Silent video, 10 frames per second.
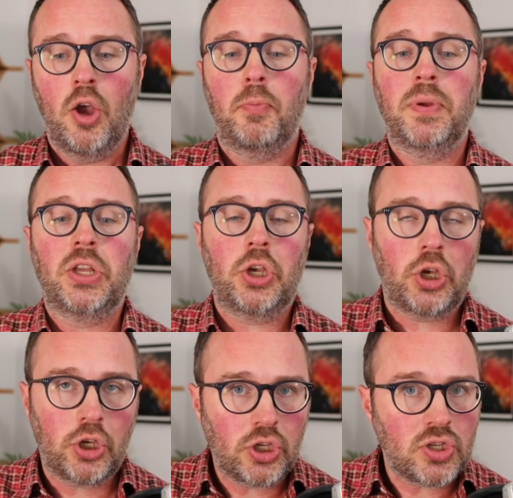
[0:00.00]

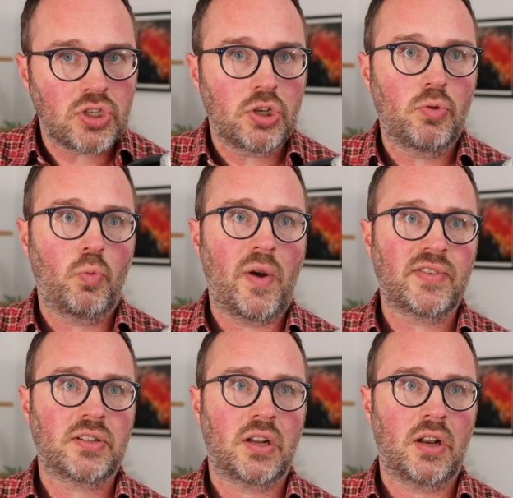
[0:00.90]
Because with a
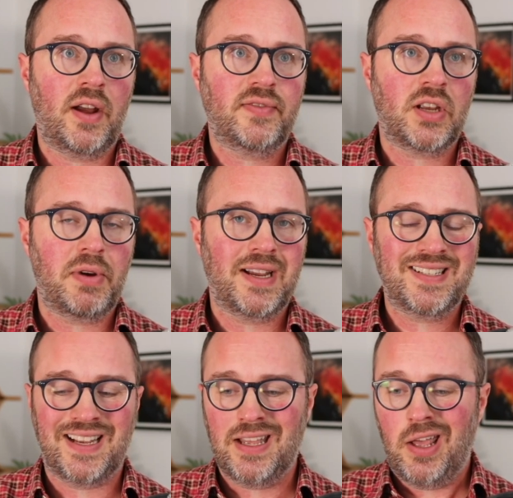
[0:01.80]
lifetime ISA,